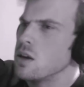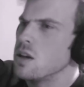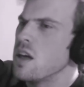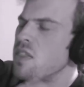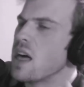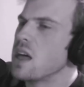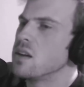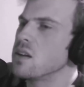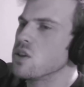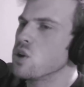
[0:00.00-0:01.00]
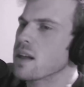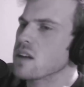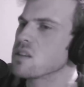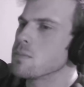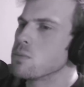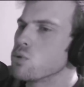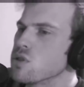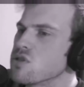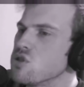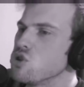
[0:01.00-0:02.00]
and then like I said, people
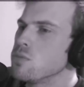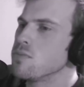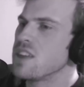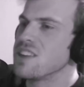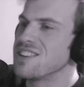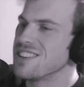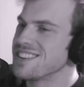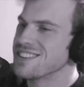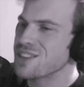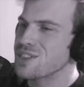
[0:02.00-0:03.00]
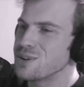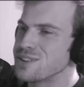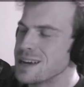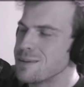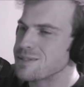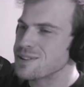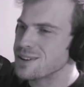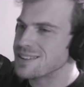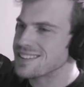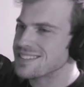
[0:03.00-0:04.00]
would assume this is the third time I've
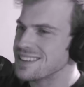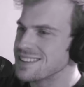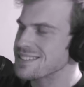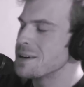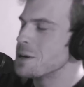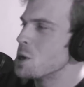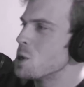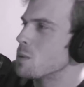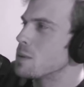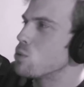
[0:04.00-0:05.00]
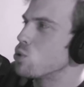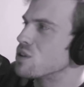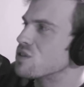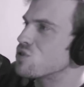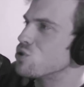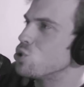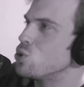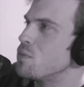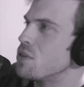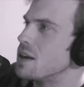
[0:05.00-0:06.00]
started this sentence, but people would
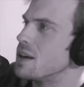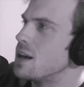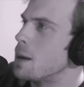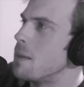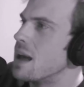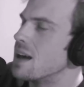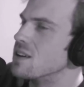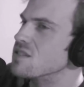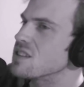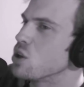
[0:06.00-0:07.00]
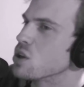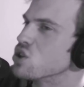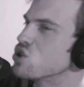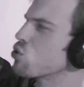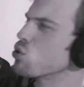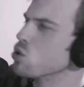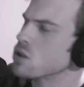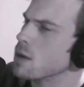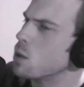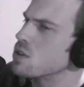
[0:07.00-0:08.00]
assume that a band is telling the
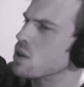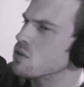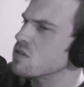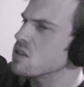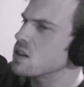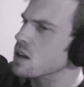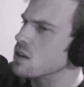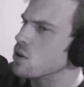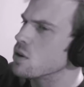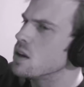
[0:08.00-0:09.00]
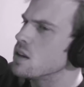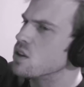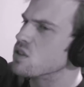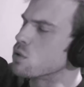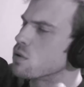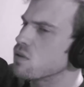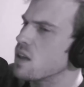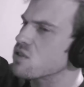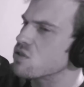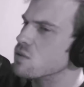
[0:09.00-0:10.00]
truth about what they're singing, that it's a
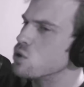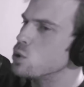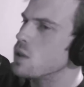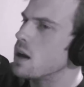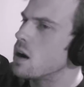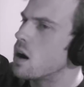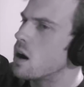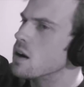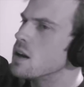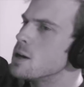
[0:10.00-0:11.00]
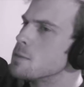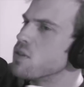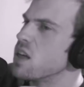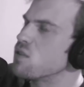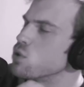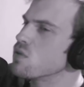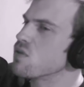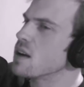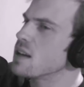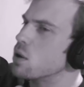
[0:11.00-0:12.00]
reflection of who they are. But then if you
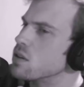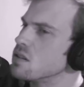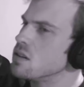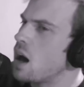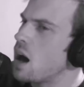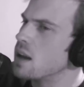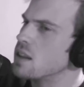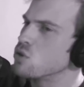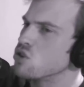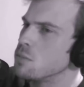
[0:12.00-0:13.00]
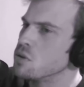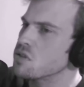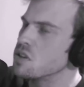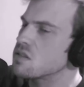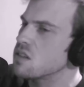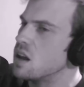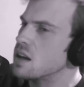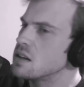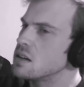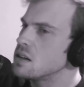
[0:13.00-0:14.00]
would find out it's not, there's almost this
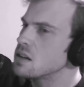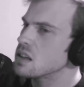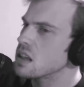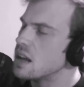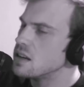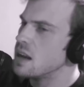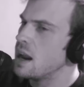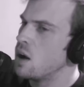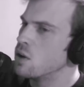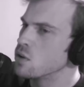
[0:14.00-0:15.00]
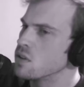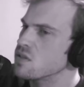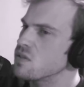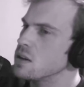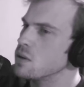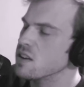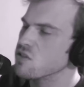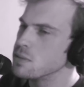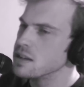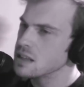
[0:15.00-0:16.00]
like letdown or this
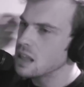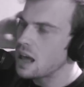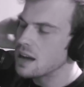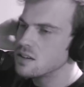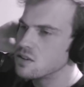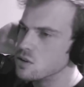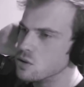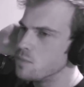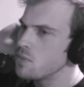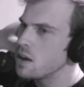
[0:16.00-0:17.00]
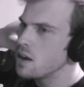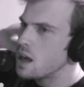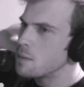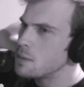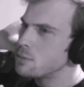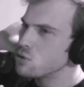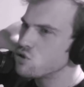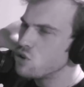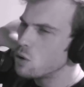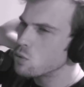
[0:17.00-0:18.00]
feeling of being lied to. And people
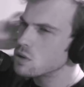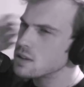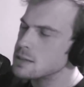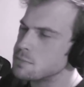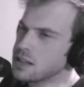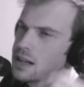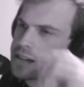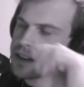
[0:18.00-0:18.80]
don't really apply